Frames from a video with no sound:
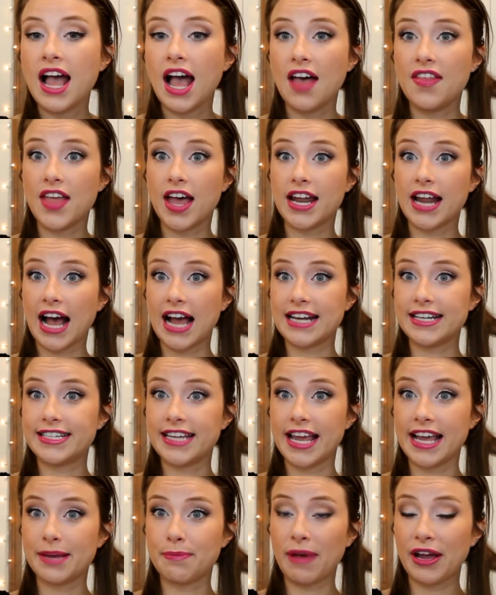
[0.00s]
and then I
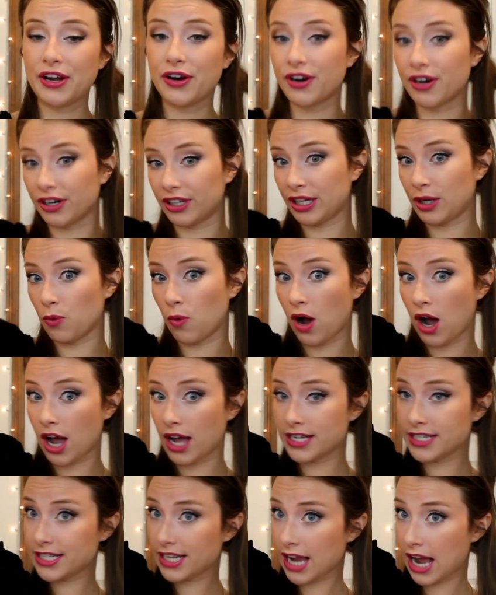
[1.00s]
take my curling
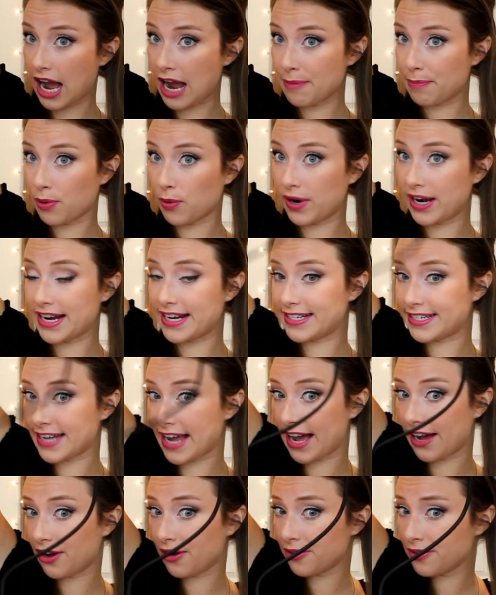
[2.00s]
wand, I point it
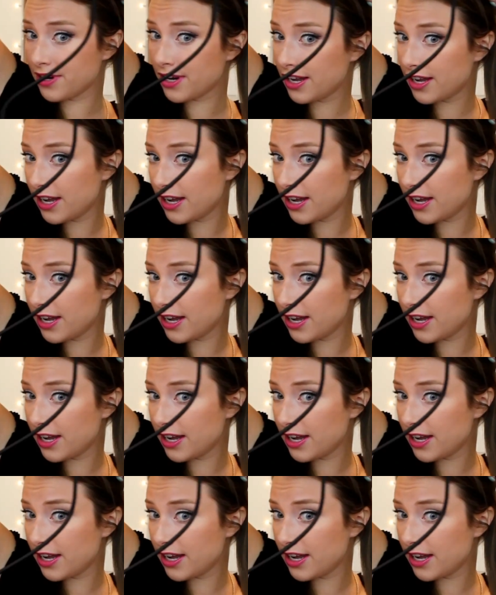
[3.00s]
down,